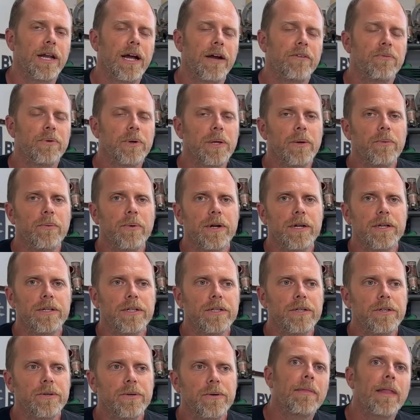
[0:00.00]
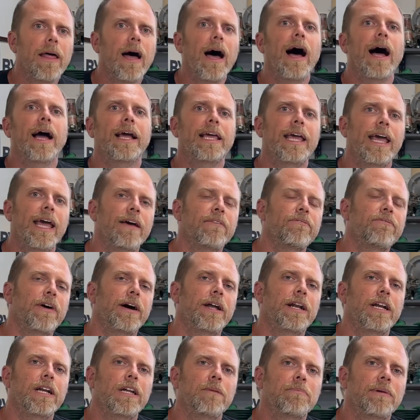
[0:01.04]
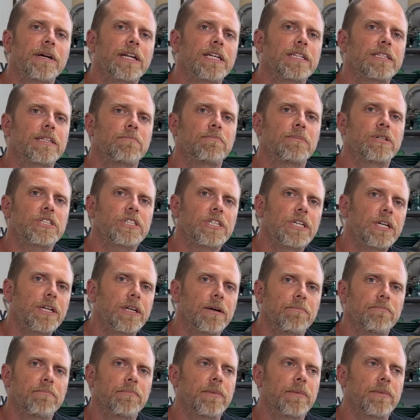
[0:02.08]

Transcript: I really want to do. I can't find anybody to machine them.